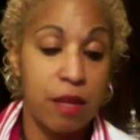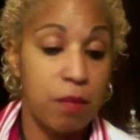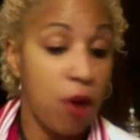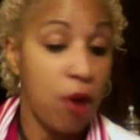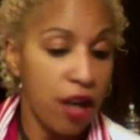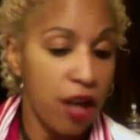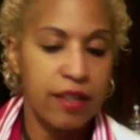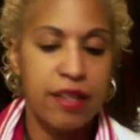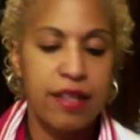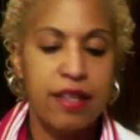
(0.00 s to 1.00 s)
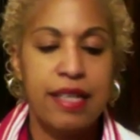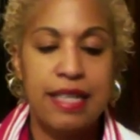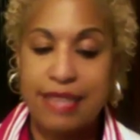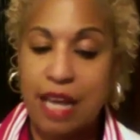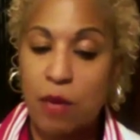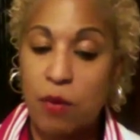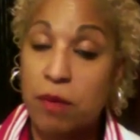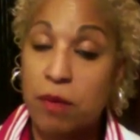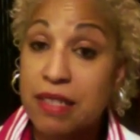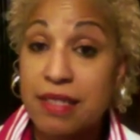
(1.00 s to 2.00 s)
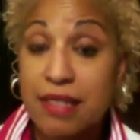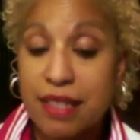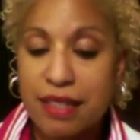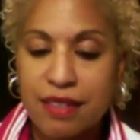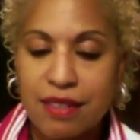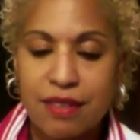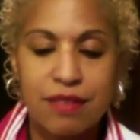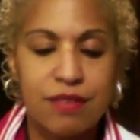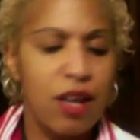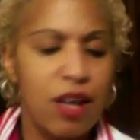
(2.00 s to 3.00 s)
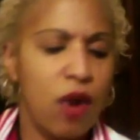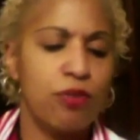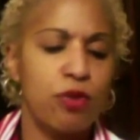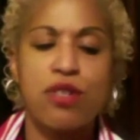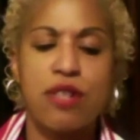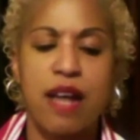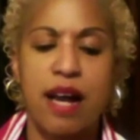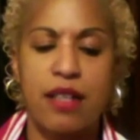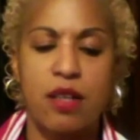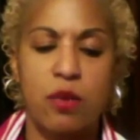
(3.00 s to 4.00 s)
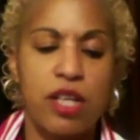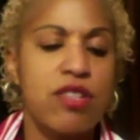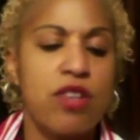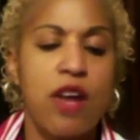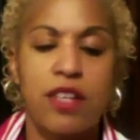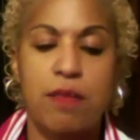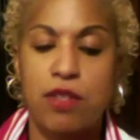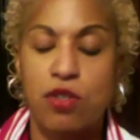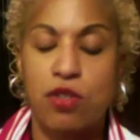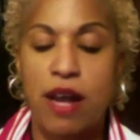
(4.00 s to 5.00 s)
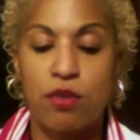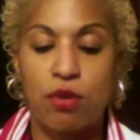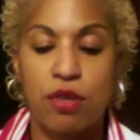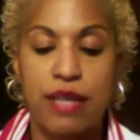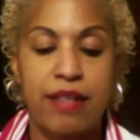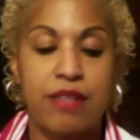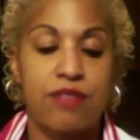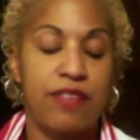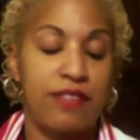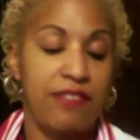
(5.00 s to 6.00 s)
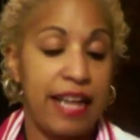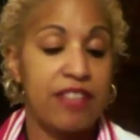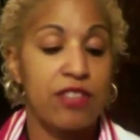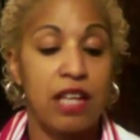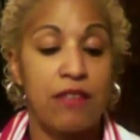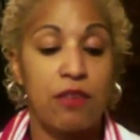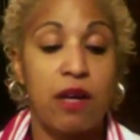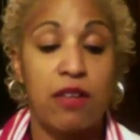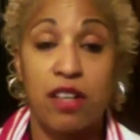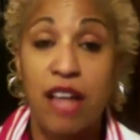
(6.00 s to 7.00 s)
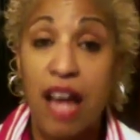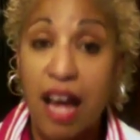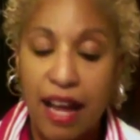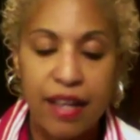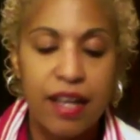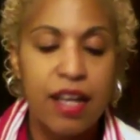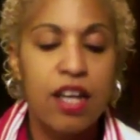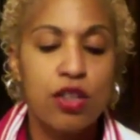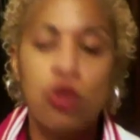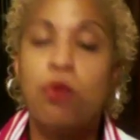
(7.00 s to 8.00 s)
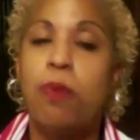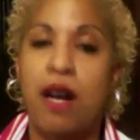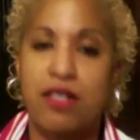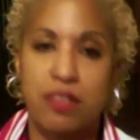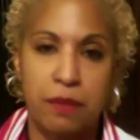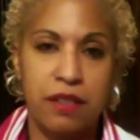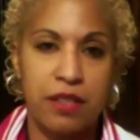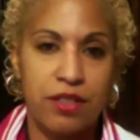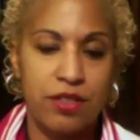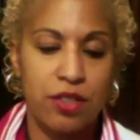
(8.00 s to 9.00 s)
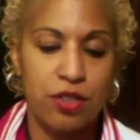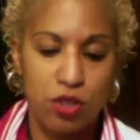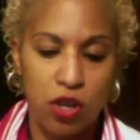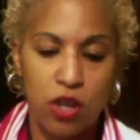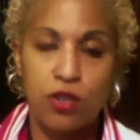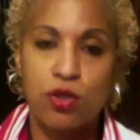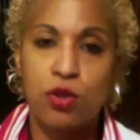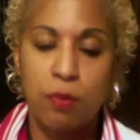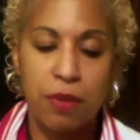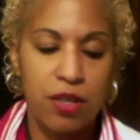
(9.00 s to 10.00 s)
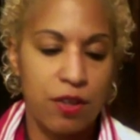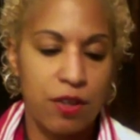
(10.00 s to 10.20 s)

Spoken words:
bought. Is that what abundance is? No, of course not. When he saw that he'd been trying to create his financial life around a lie, new possibilities started to appear.